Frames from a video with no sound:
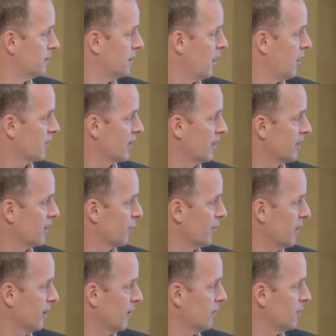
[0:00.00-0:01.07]
Okay, there we
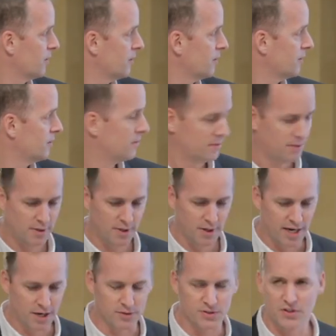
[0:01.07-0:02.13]
go.
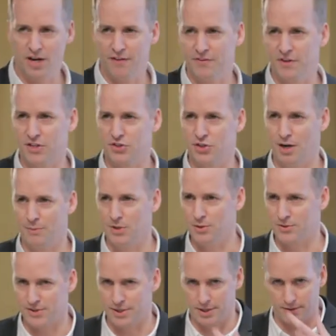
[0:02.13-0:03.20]
Here's the definition I'm
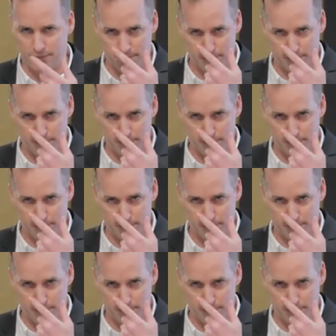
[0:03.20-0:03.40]
using.